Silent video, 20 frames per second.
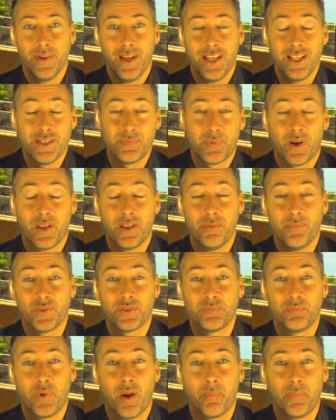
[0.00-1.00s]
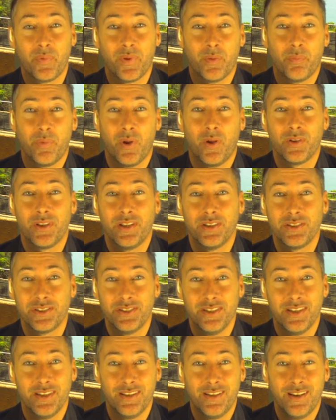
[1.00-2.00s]
he's probably the most popular
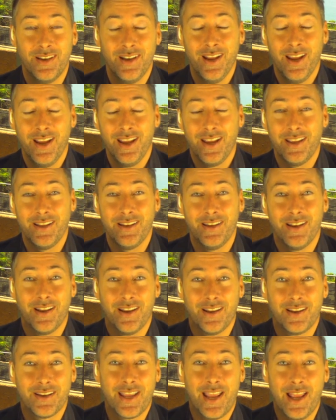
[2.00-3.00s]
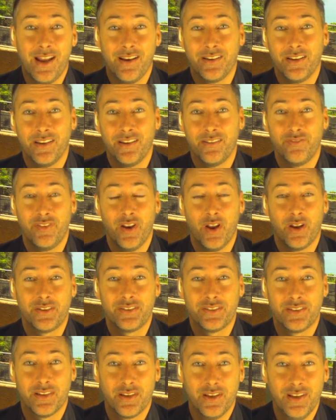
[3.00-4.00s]
politician in Canada, if
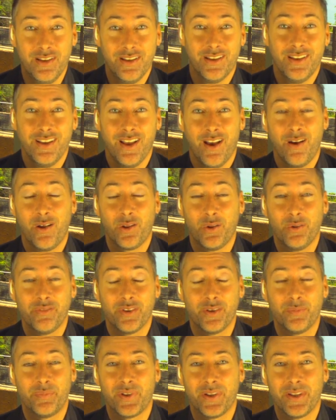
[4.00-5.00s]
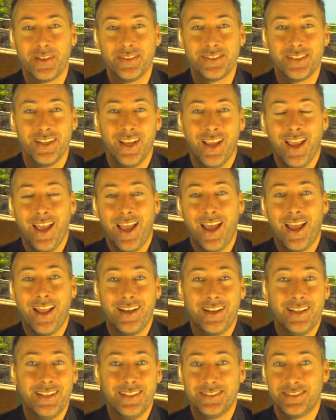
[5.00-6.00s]
not all over the place.
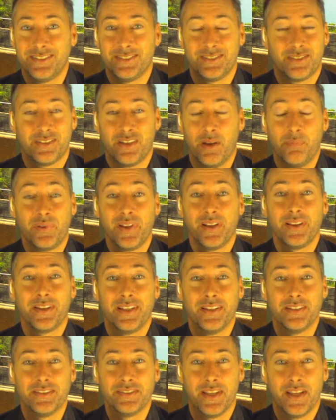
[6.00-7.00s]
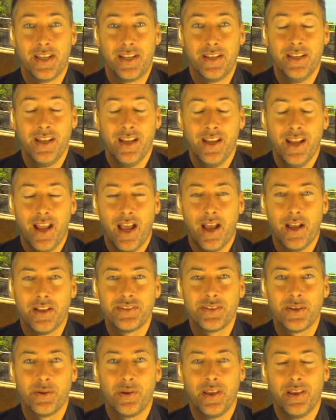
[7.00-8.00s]
And he's completely insane.
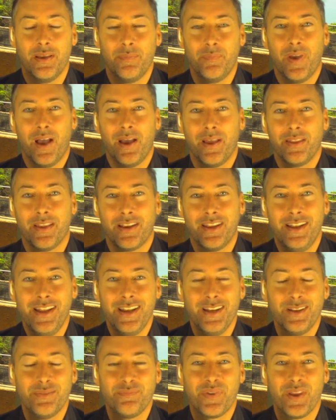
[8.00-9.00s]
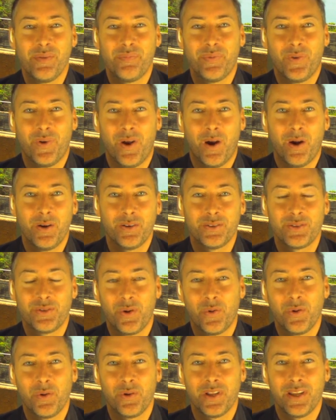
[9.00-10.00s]
So the Canadian people aren't
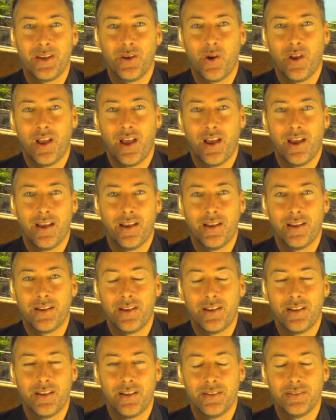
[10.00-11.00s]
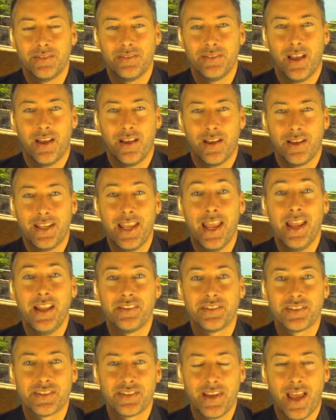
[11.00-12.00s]
totally
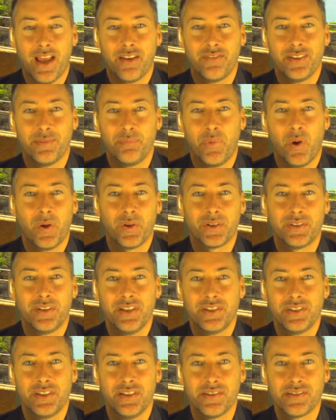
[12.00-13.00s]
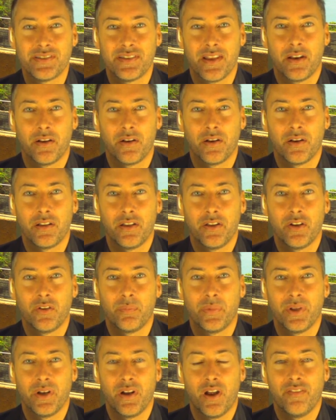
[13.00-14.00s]
against having politicians that are a little
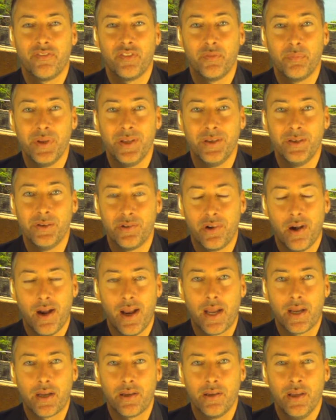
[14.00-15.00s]
bit off the beaten track.